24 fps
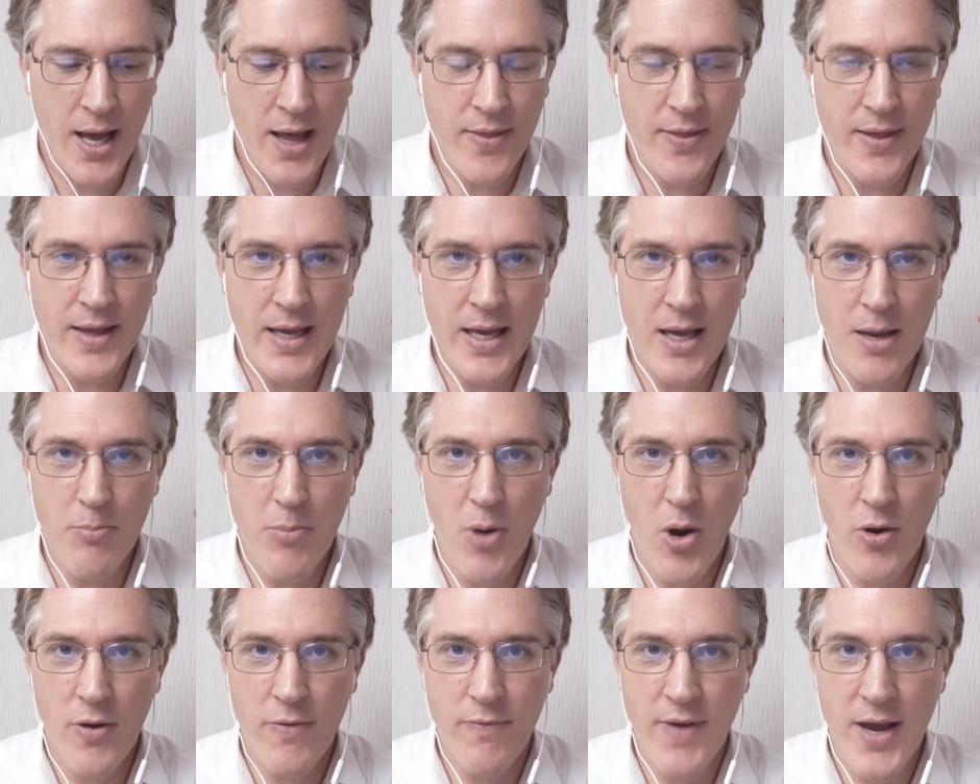The
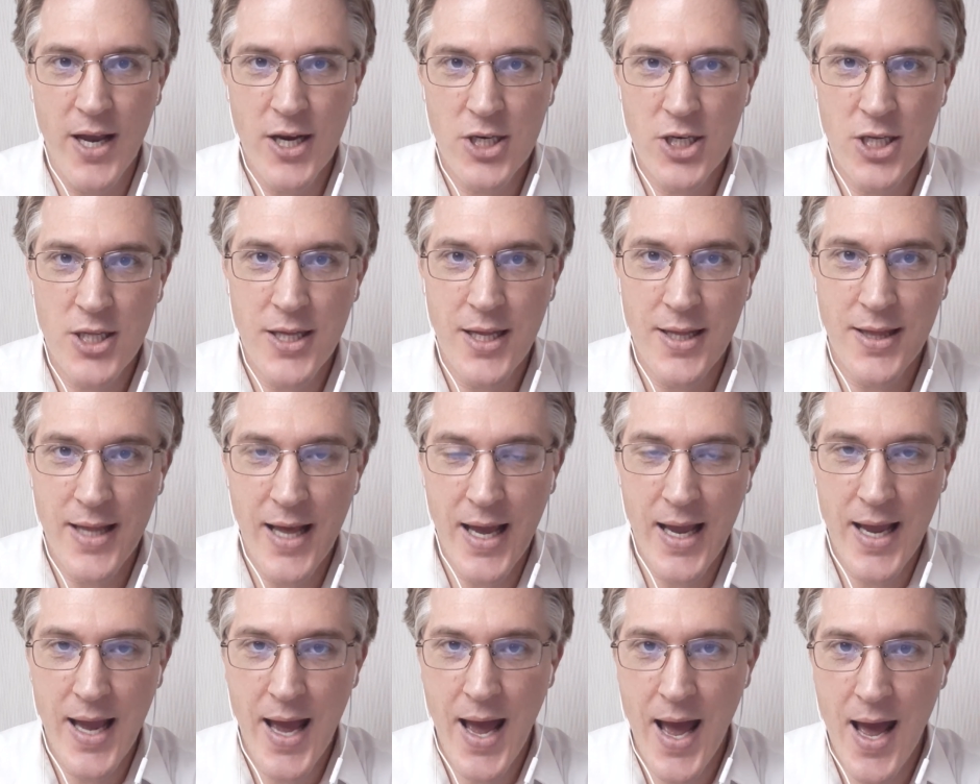motivation that
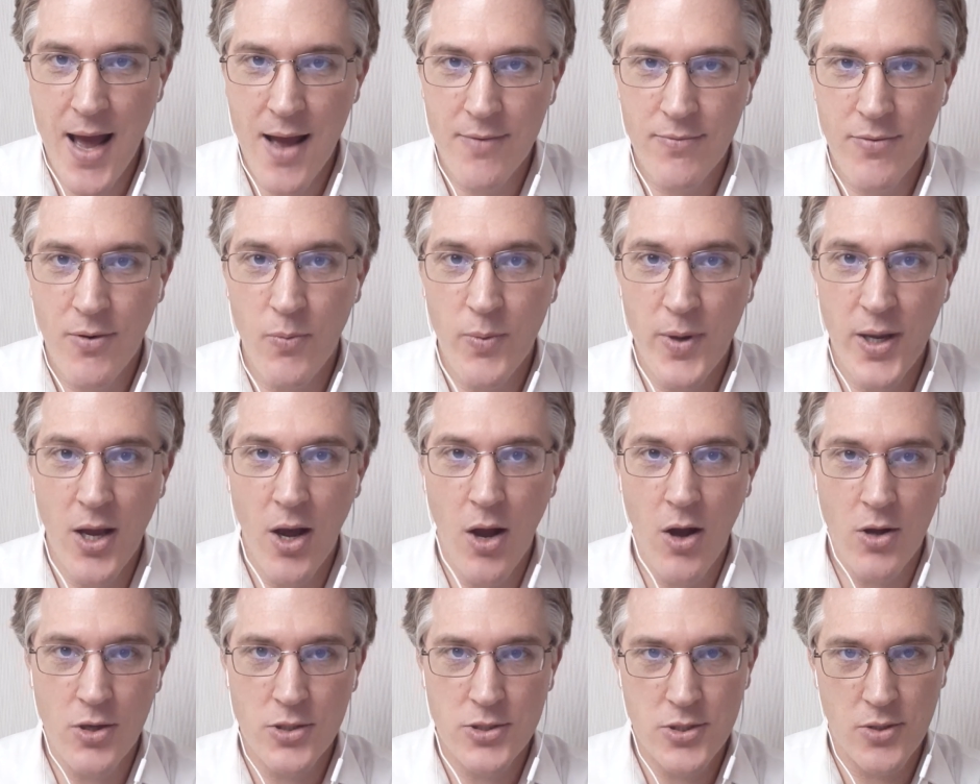they have, we
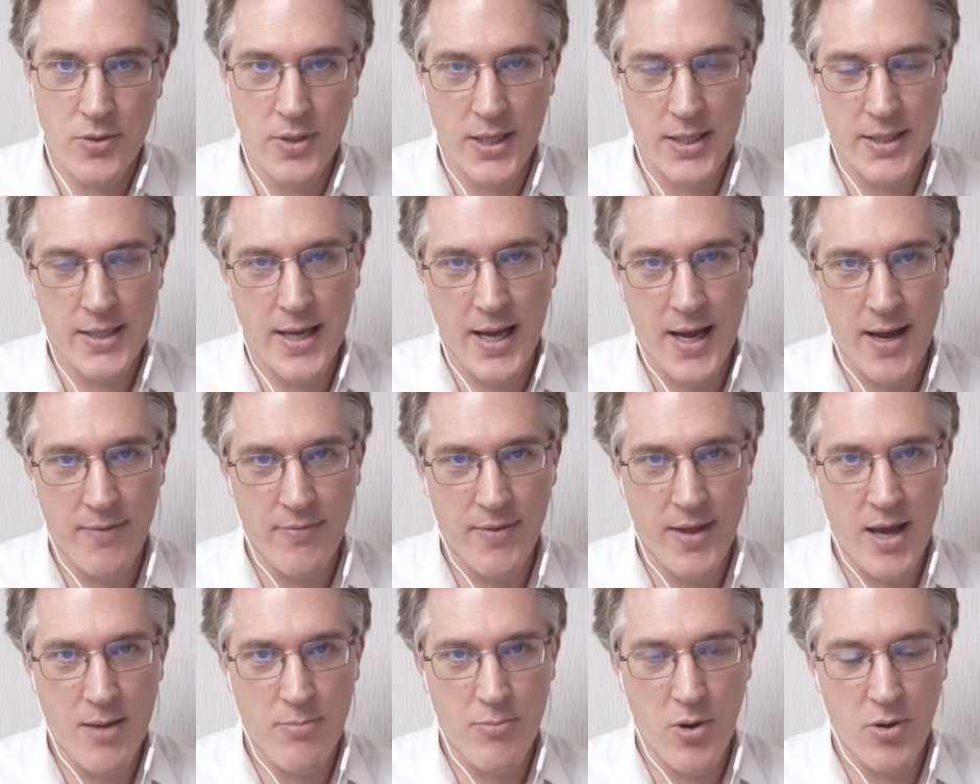also need to have
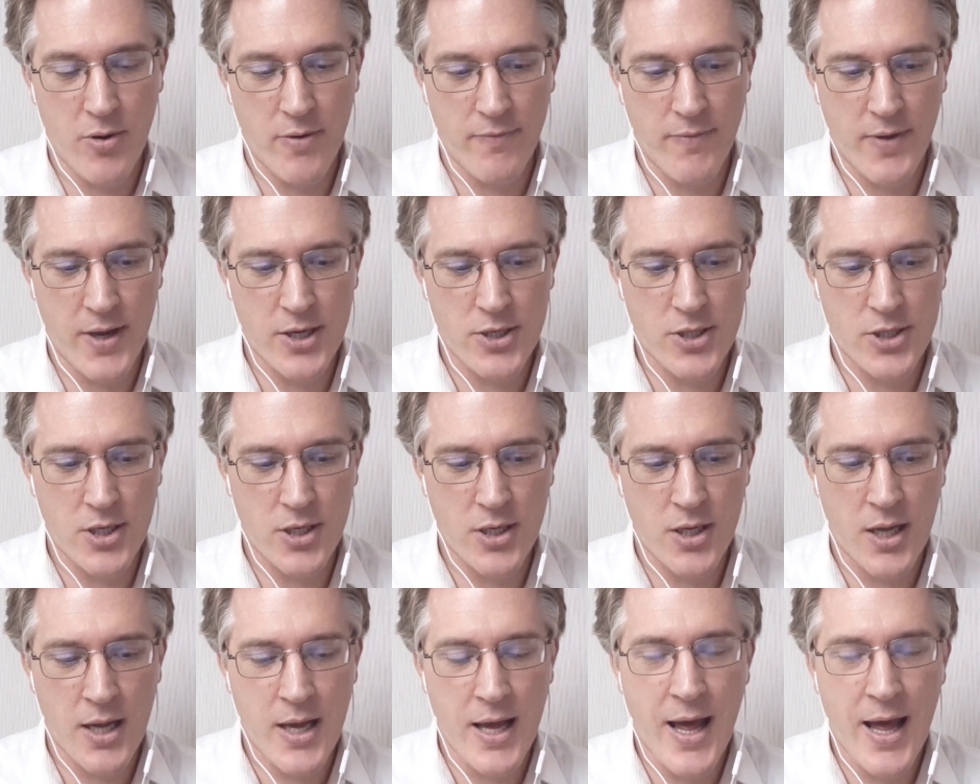that motivation.